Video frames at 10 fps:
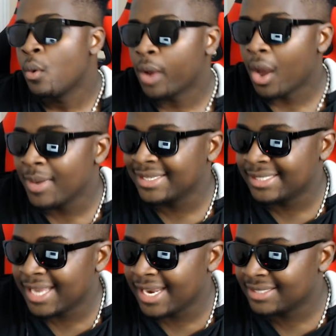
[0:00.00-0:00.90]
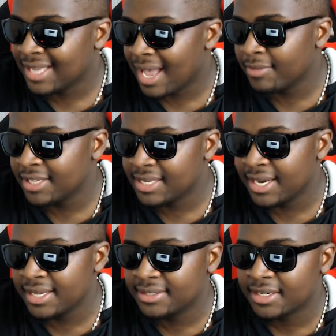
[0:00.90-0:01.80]
Without wasting any time, let's get
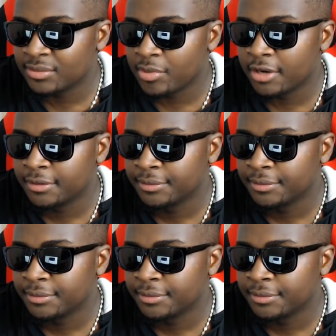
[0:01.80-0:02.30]
into this, bro.